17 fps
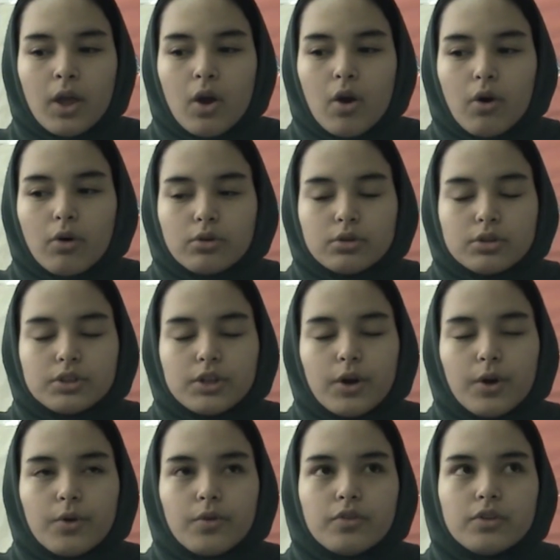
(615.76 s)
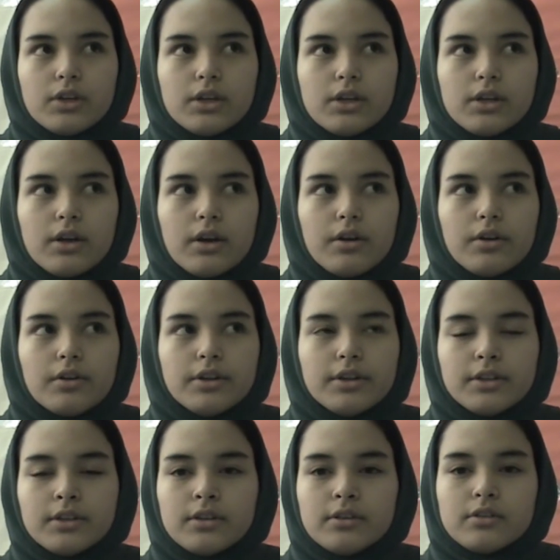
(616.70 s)
Also,
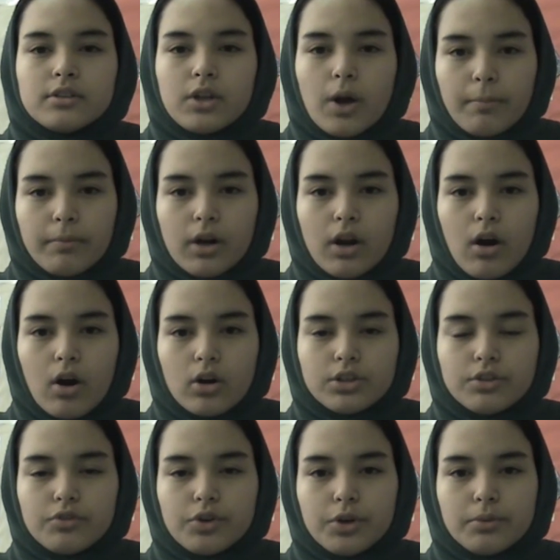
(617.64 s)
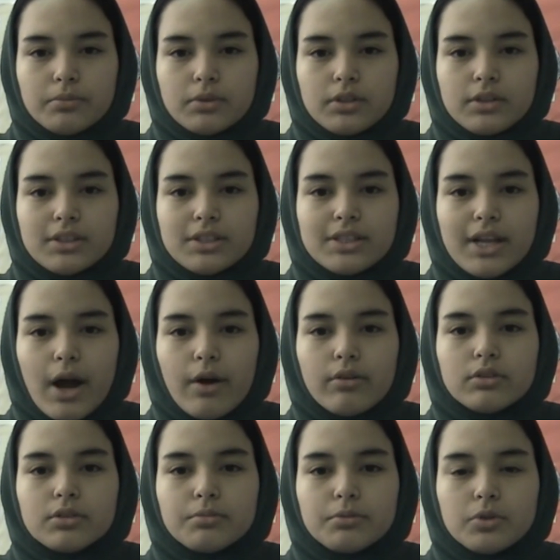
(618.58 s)
in some classrooms, the
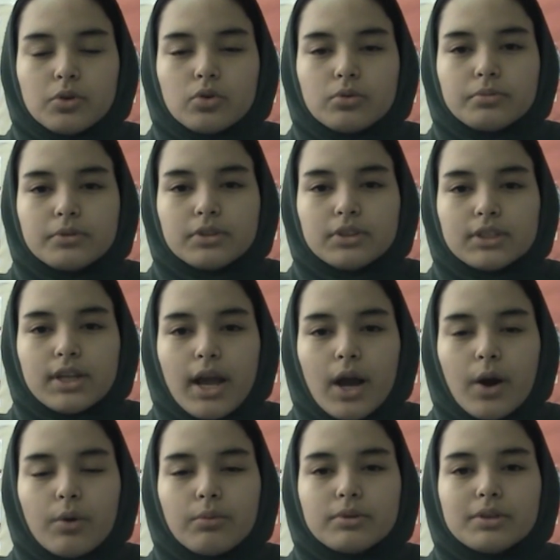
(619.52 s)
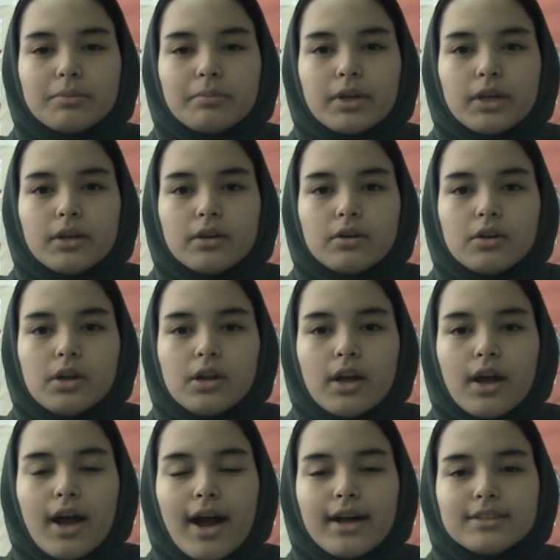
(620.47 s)
sound absorbance helps me
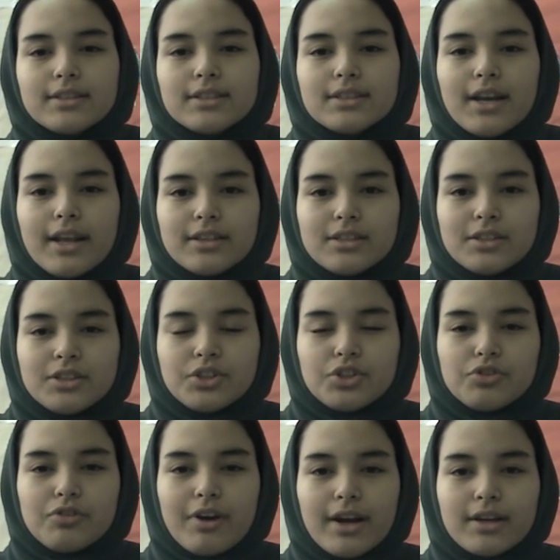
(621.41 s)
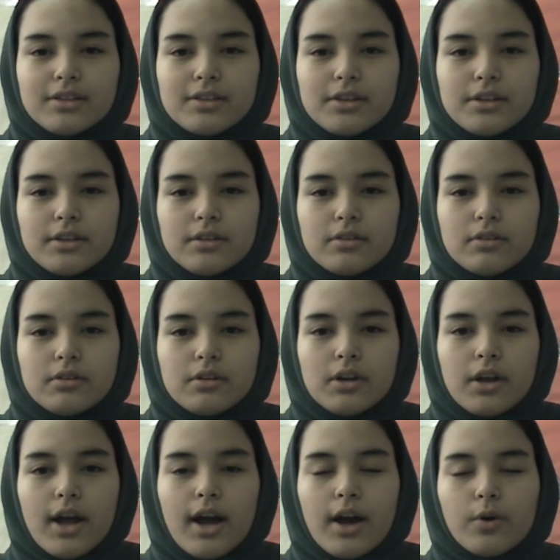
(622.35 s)
as it's less distracting.
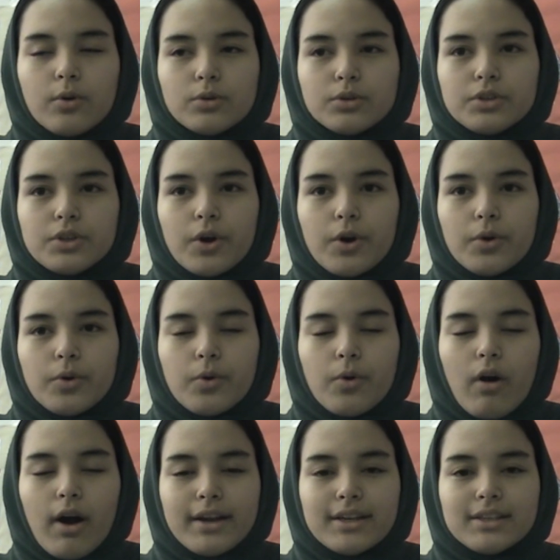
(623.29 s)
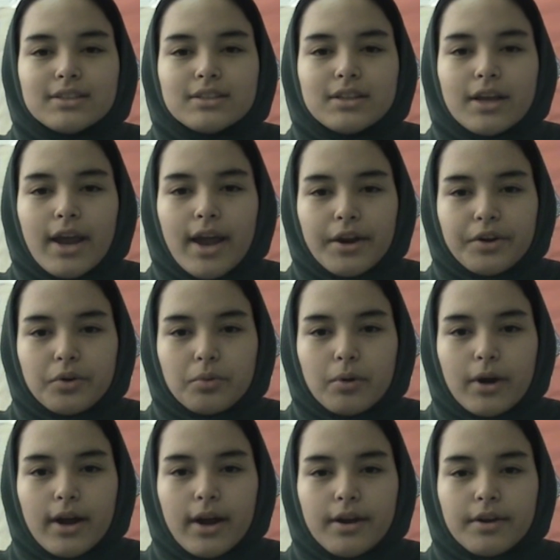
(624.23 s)
Also, I can sit
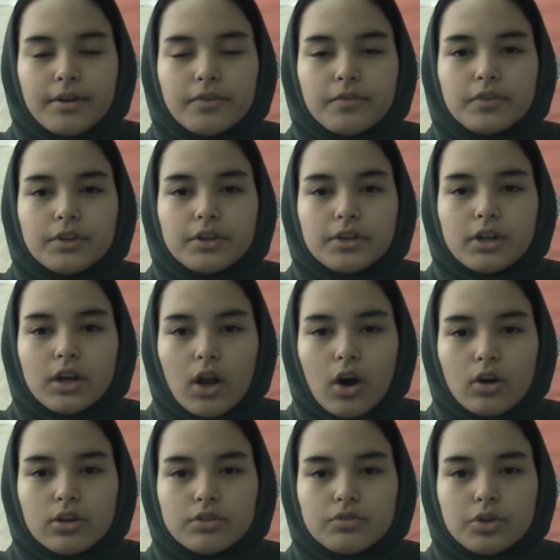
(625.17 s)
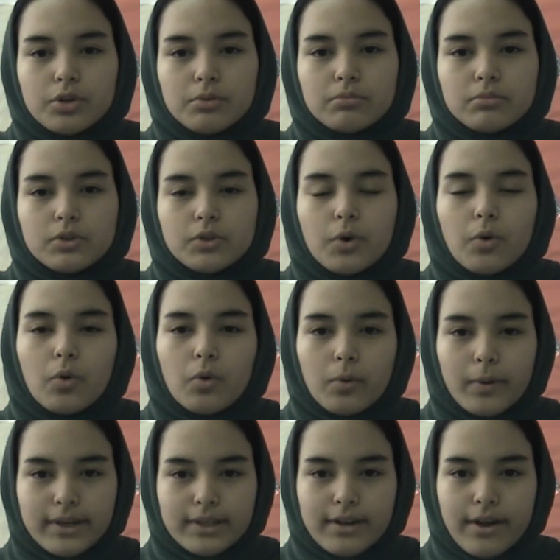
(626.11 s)
anywhere in the classroom, not
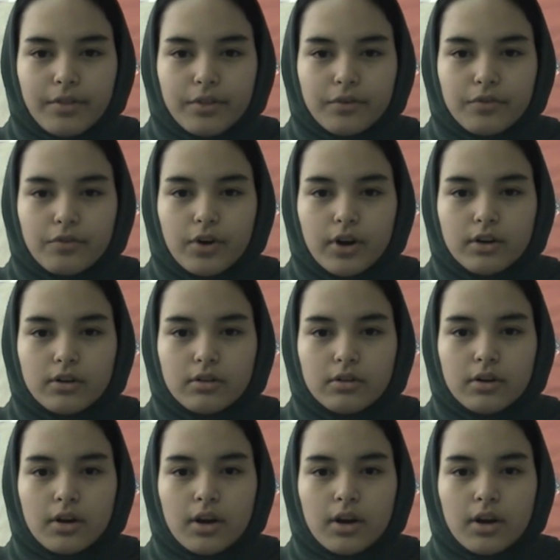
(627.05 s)
always at the front.